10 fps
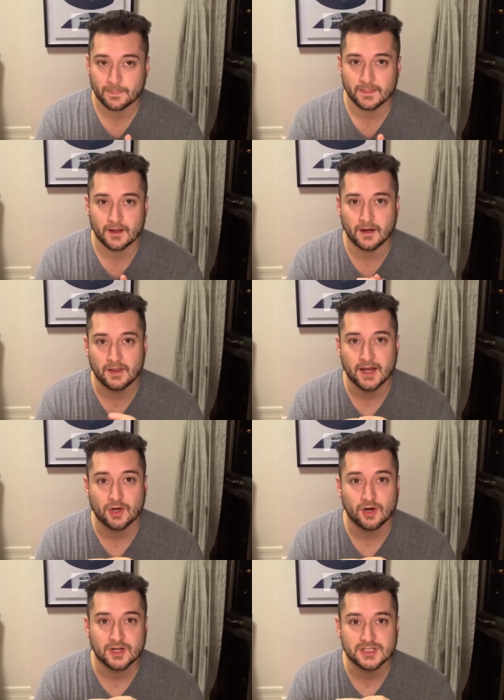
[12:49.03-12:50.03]
Uh, that
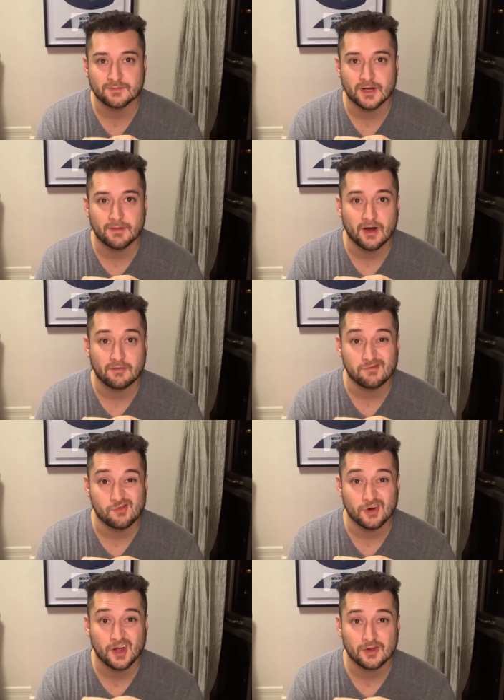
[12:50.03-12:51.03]
costs me about
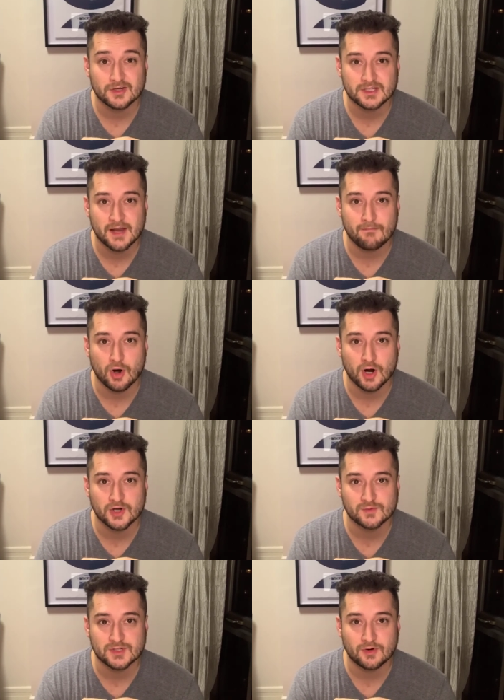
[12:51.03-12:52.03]
$4. Hey,
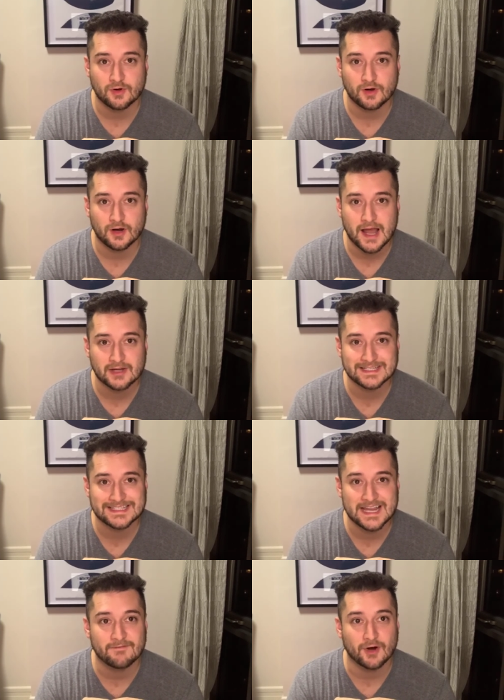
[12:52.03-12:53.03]
Marge, what's going on? How's
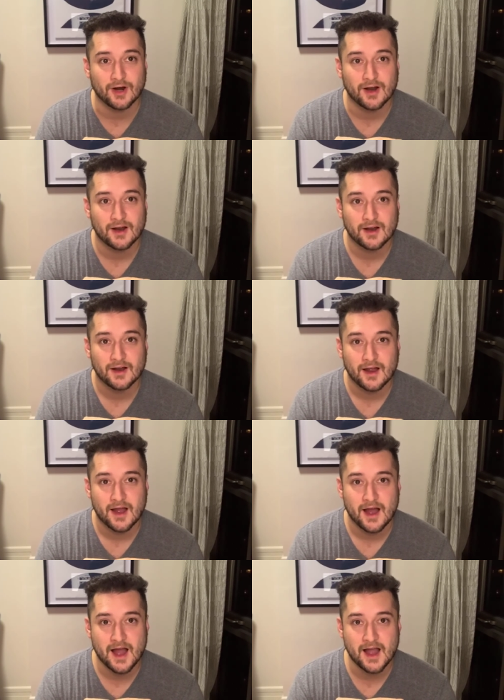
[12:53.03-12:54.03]
Denver?
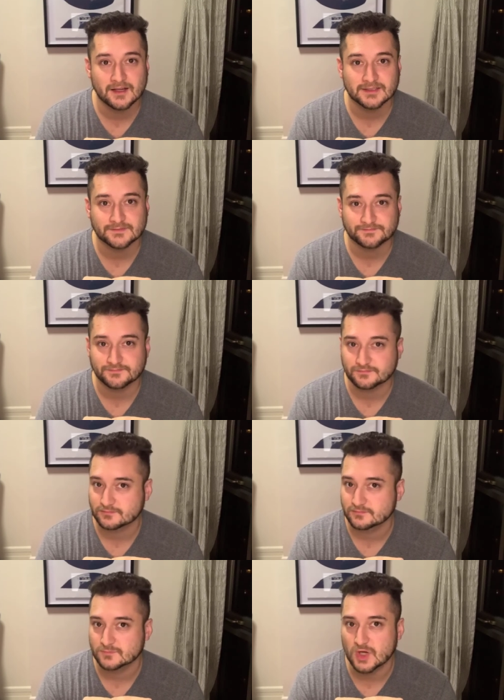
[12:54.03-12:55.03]
Huh?
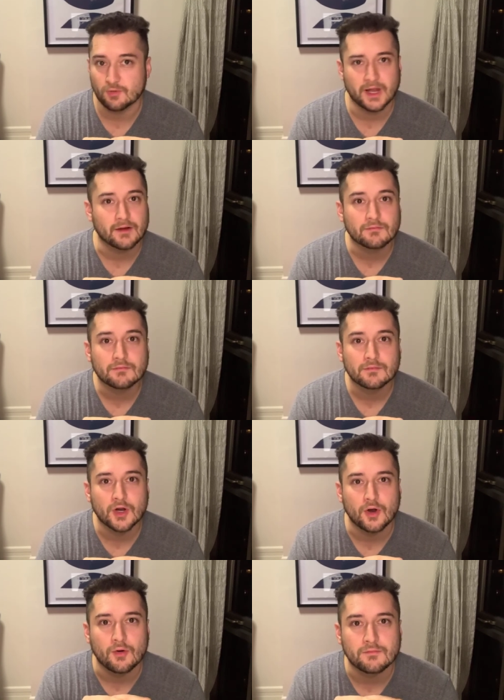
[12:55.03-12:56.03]
Oh, wait. No,
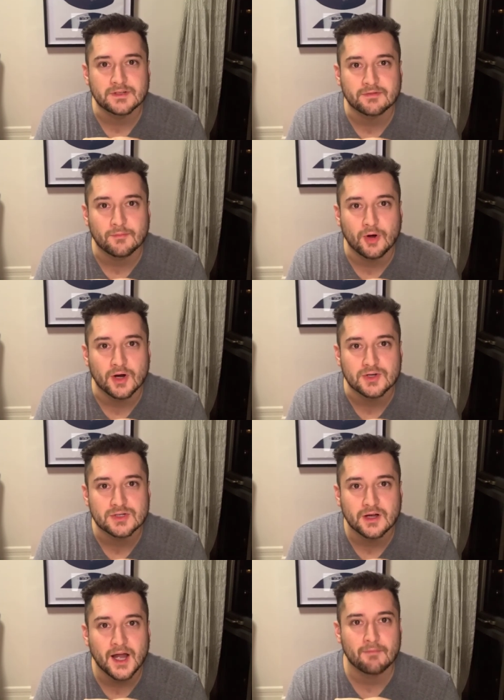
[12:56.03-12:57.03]
no, different Marge.
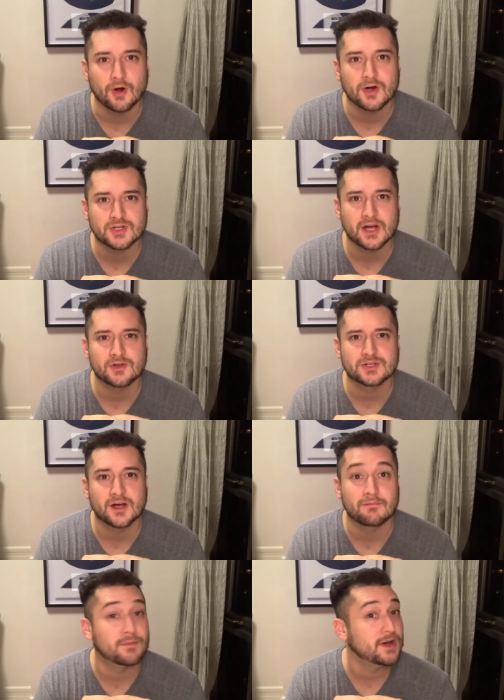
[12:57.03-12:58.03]
Hi, Marge. How's
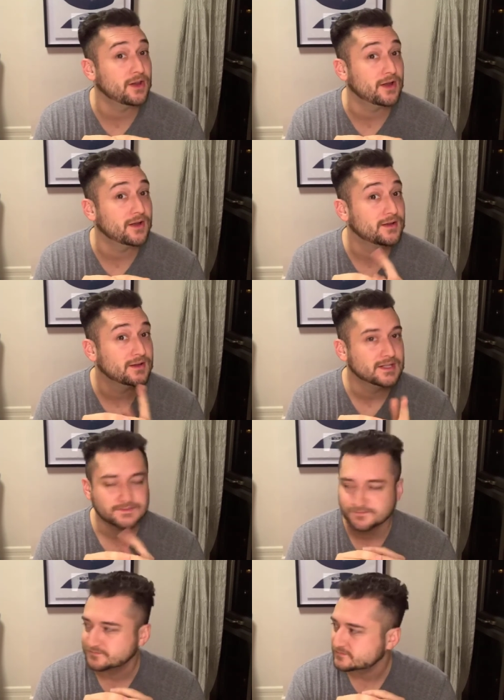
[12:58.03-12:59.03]
uh, Manila?
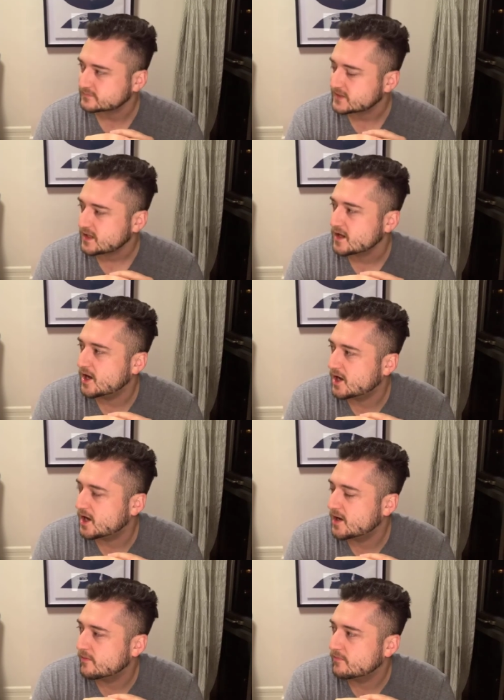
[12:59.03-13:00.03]

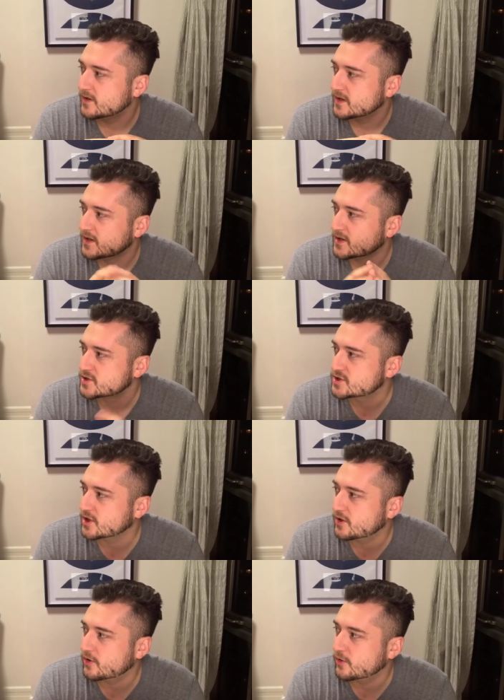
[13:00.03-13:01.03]
Um,
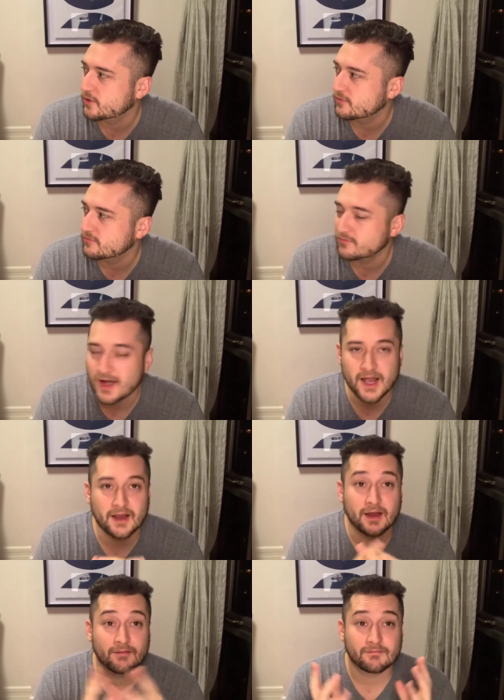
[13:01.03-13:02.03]
so
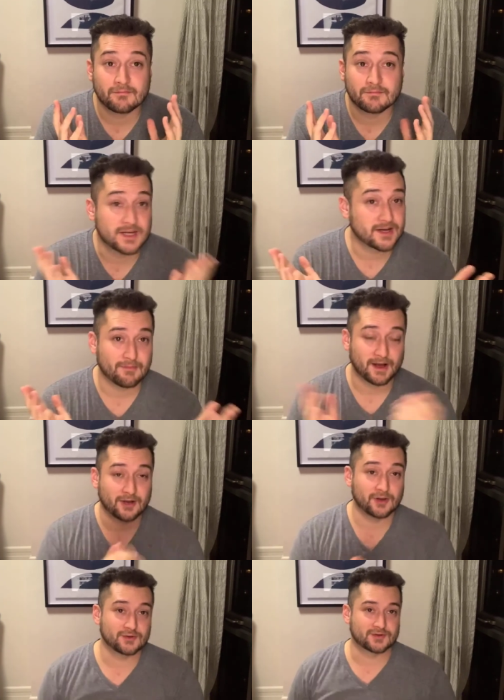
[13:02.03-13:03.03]
I didn't get my
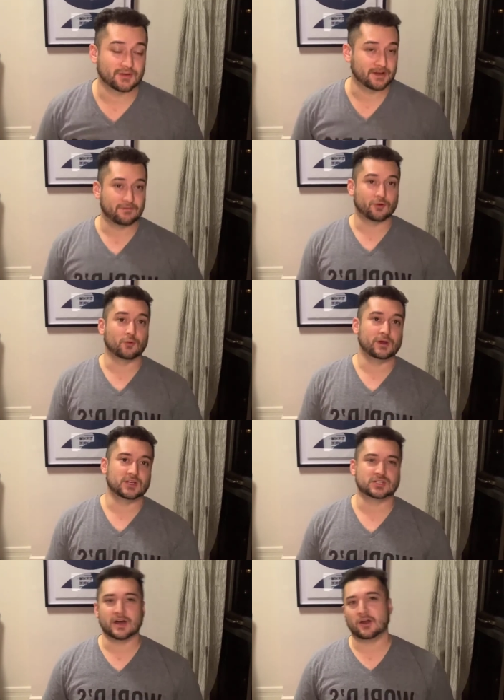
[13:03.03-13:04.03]
clothes for like four weeks.
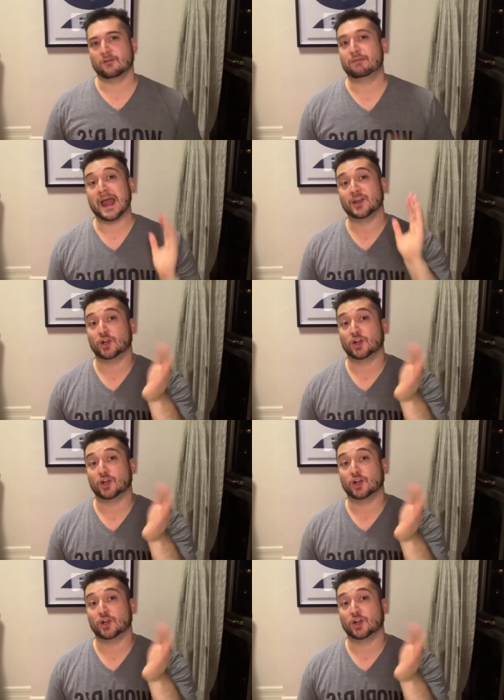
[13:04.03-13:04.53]
Shout out Panda